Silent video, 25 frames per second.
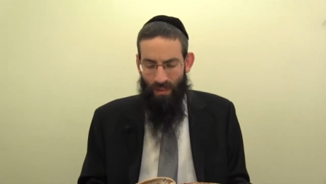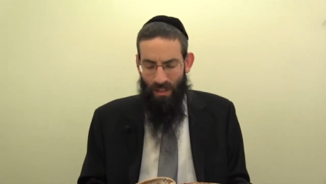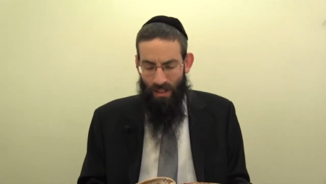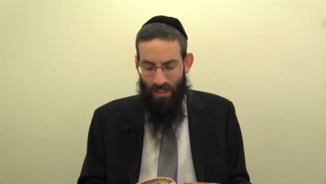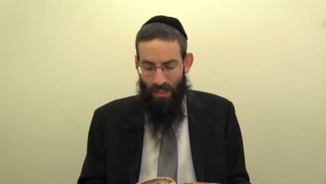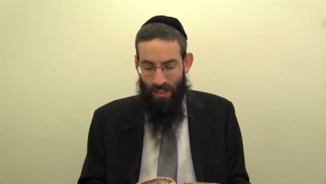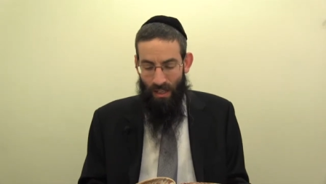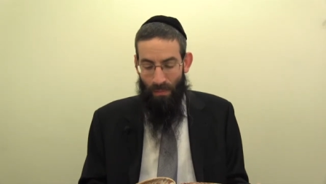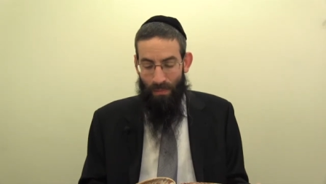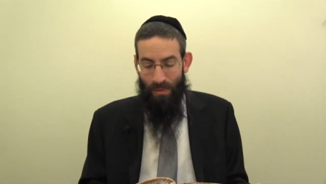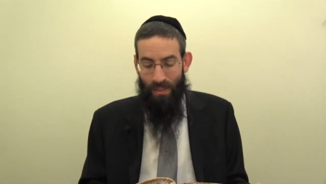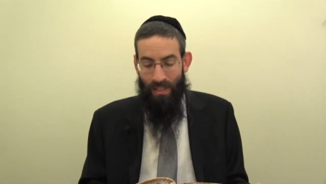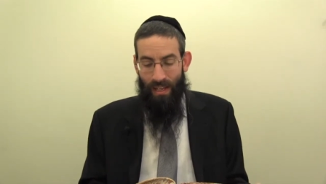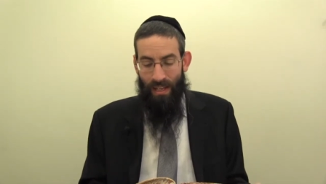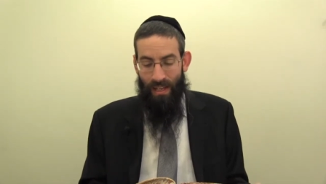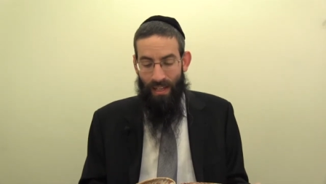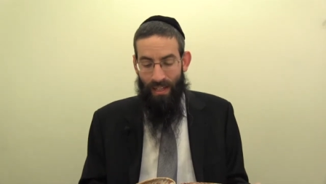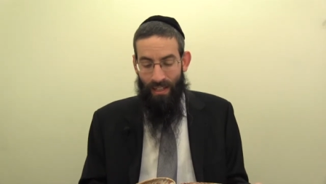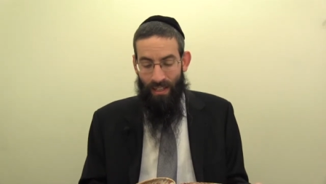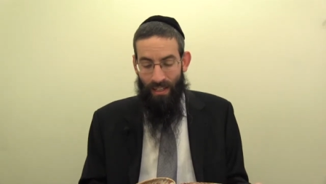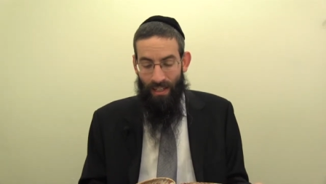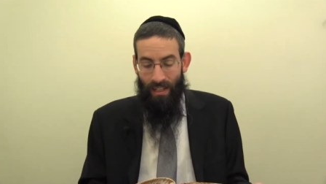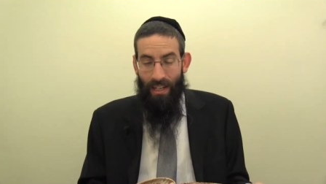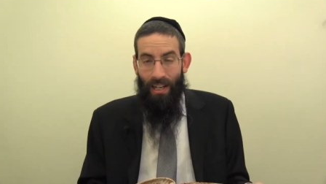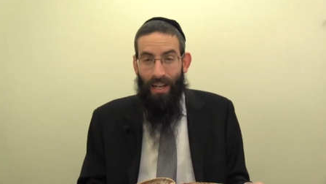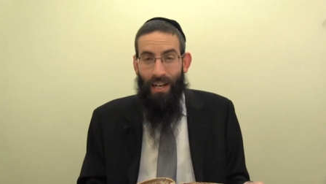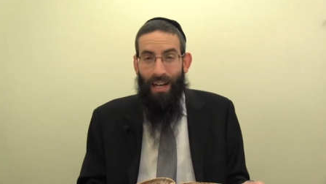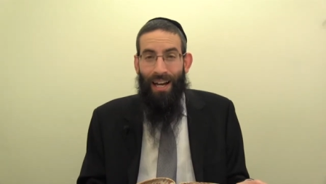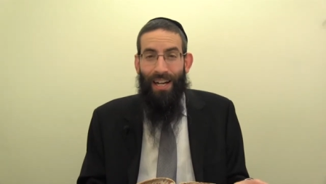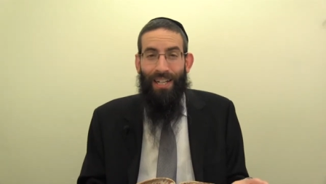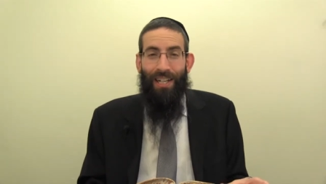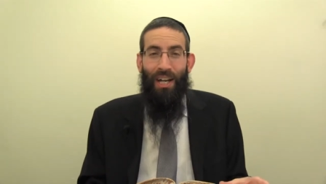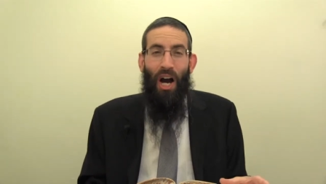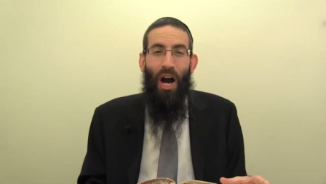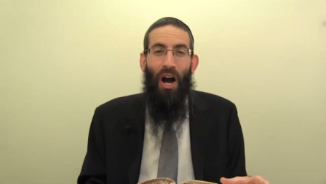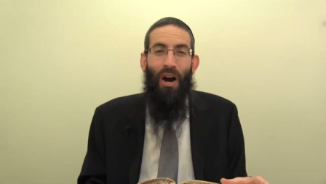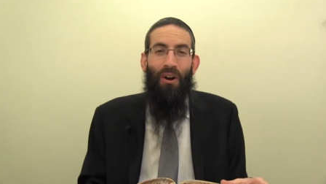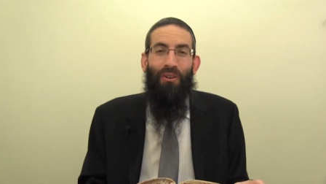Some say
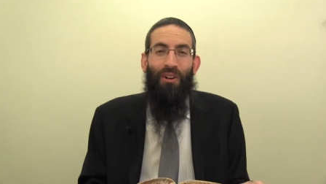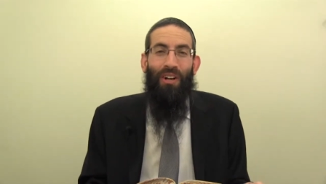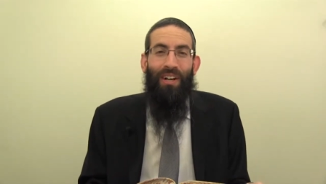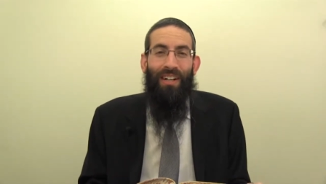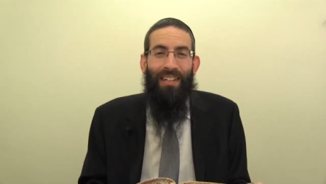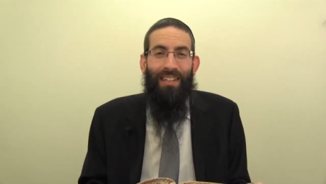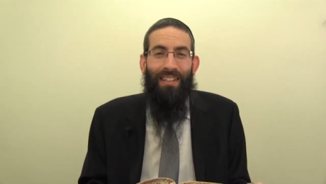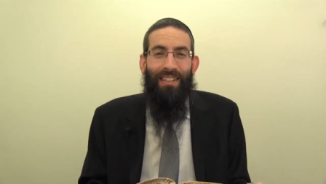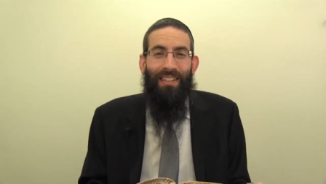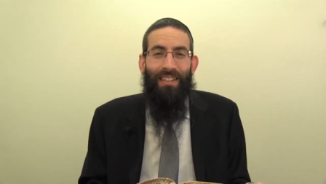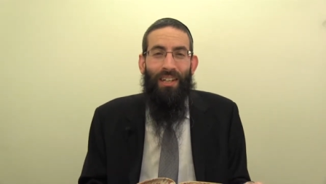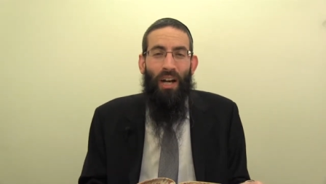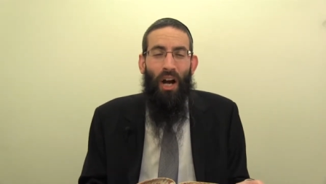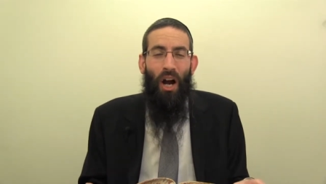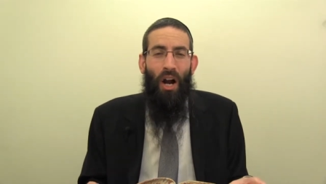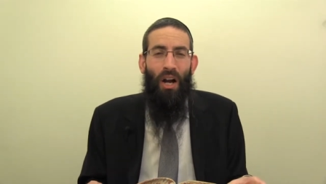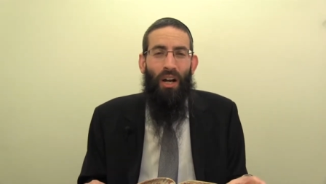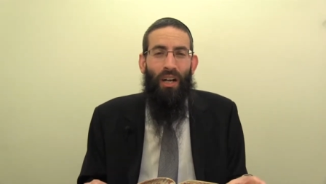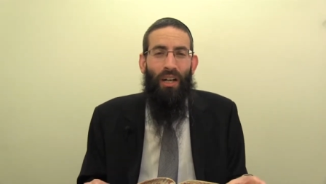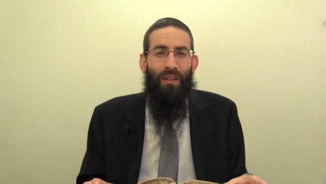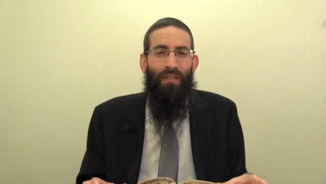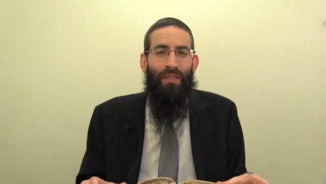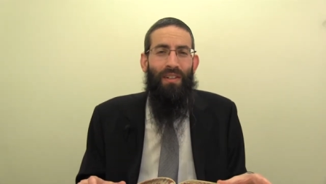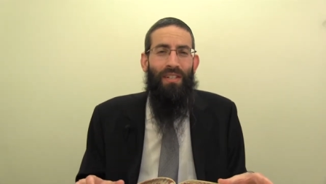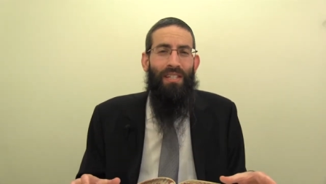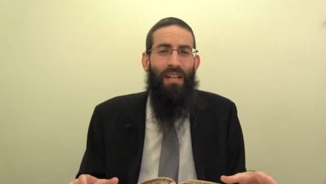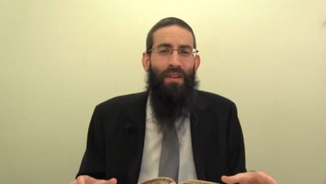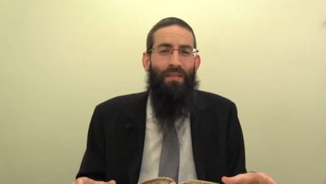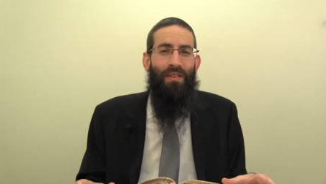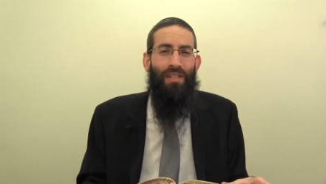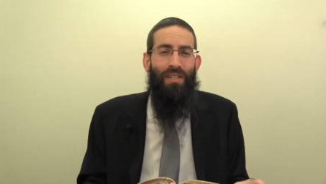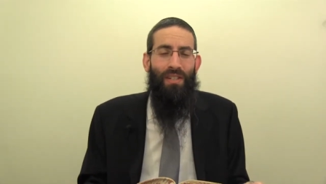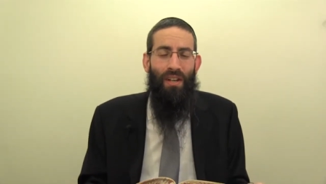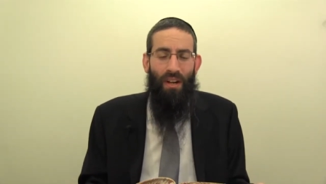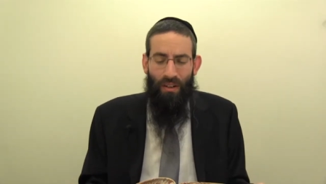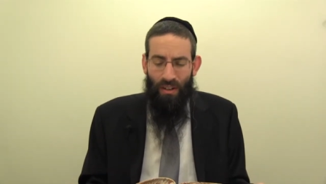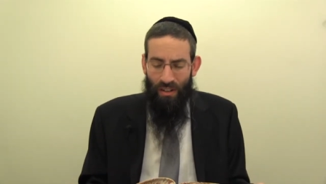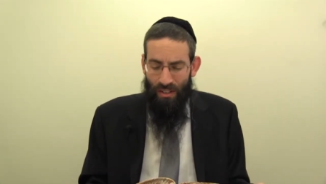a arayin, the ark of the Sefer
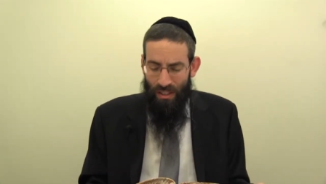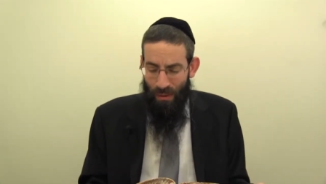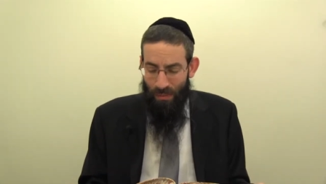Torah.